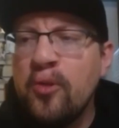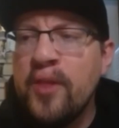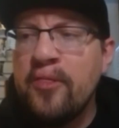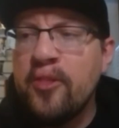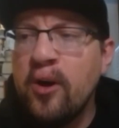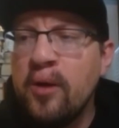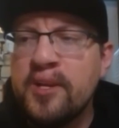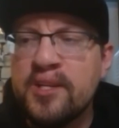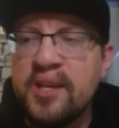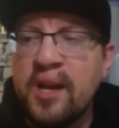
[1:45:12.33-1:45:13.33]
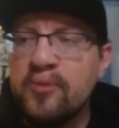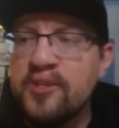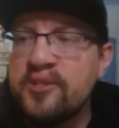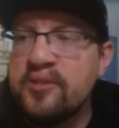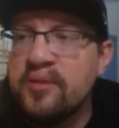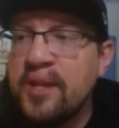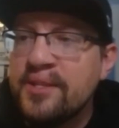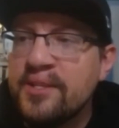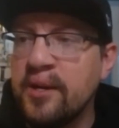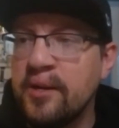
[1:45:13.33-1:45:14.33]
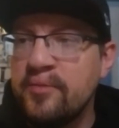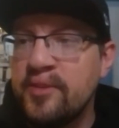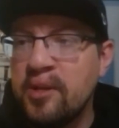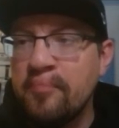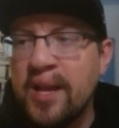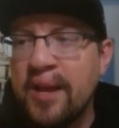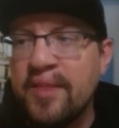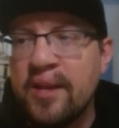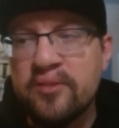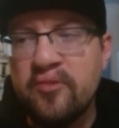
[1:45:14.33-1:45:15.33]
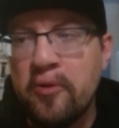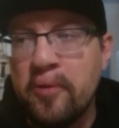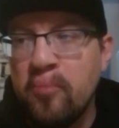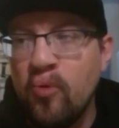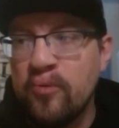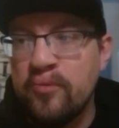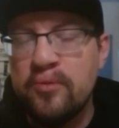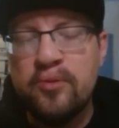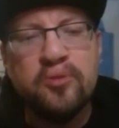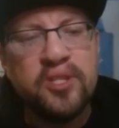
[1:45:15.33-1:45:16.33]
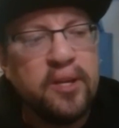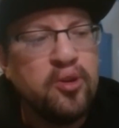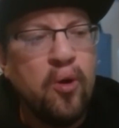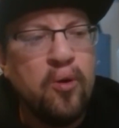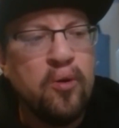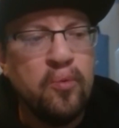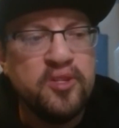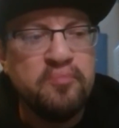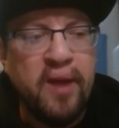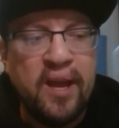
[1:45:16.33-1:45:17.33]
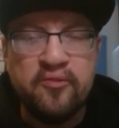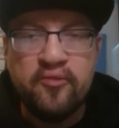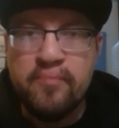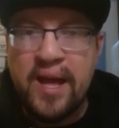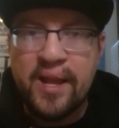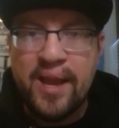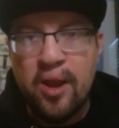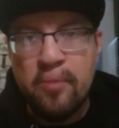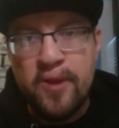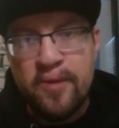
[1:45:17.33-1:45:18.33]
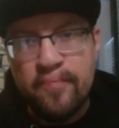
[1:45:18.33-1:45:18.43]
that thought, because that's something I think is very important. You said Carl was banned from that academy?